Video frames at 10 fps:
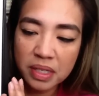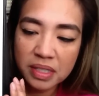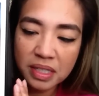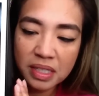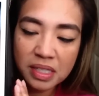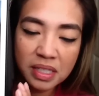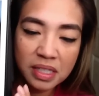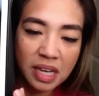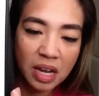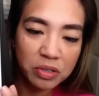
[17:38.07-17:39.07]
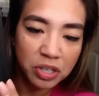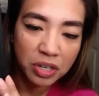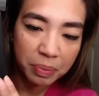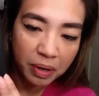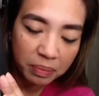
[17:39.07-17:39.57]
Didn't see the towel.
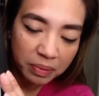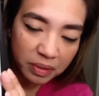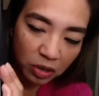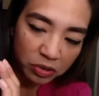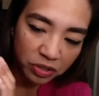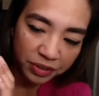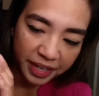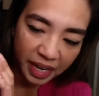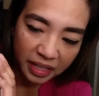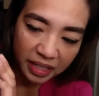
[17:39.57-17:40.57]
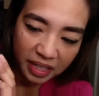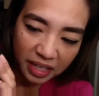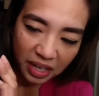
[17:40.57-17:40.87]
Sorry, Barb. Or sorry, Callie.